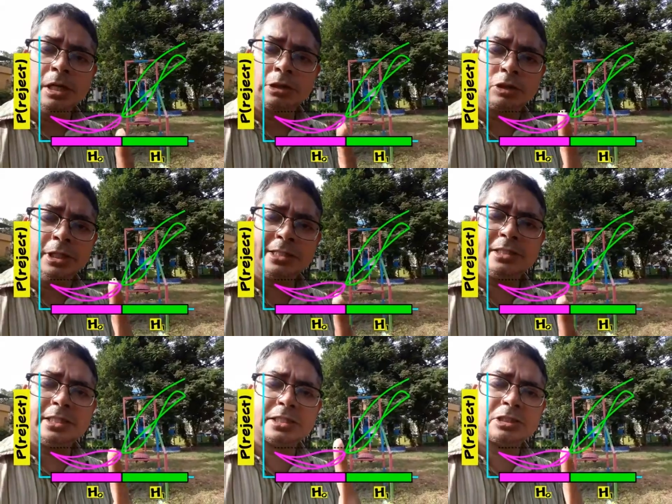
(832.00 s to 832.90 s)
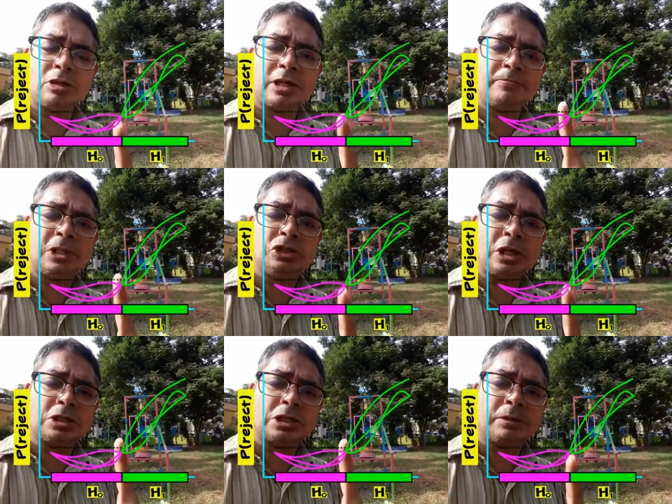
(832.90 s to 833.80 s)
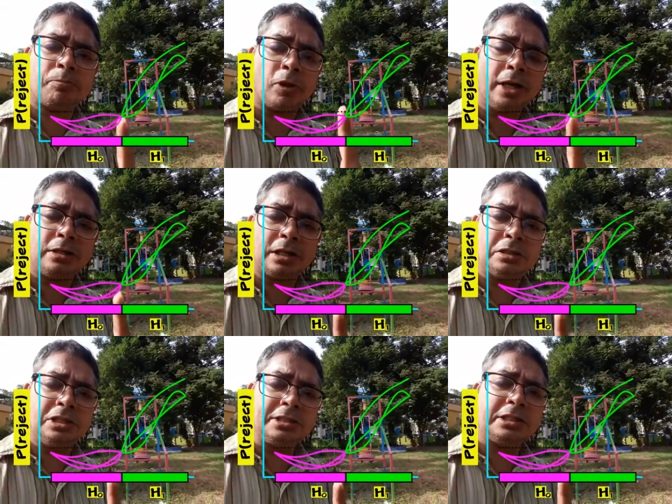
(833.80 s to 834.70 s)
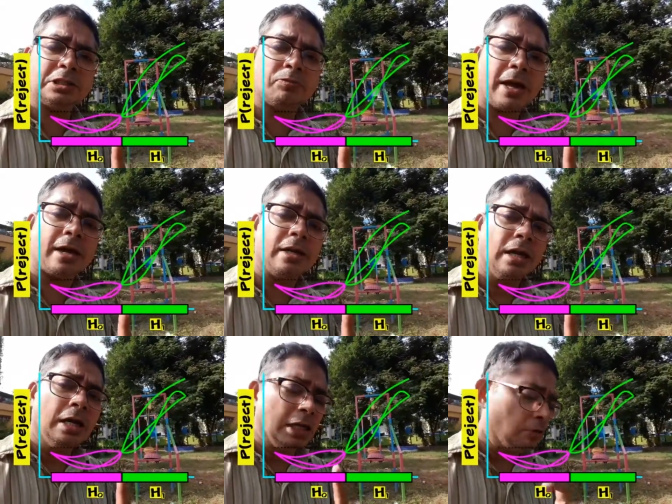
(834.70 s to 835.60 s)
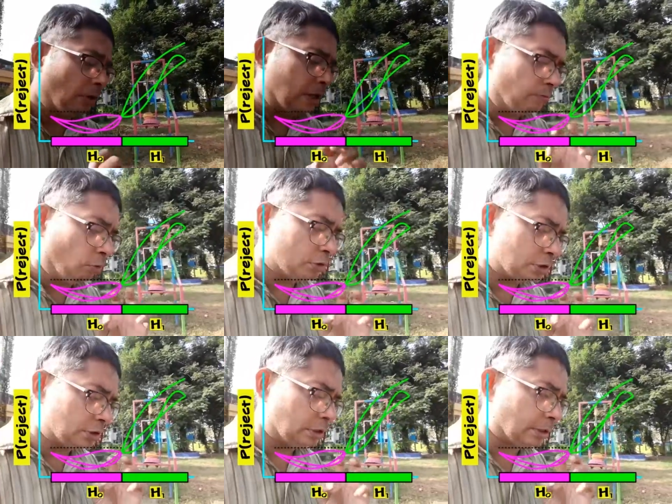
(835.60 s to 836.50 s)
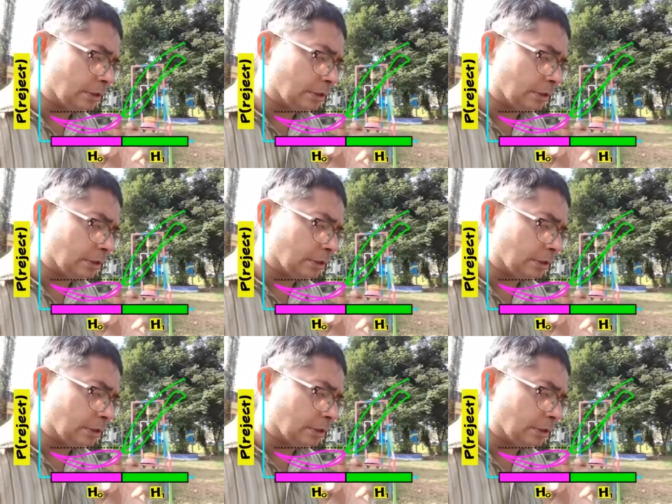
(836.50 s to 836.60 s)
So this is sort of the junction point, and this is where you are most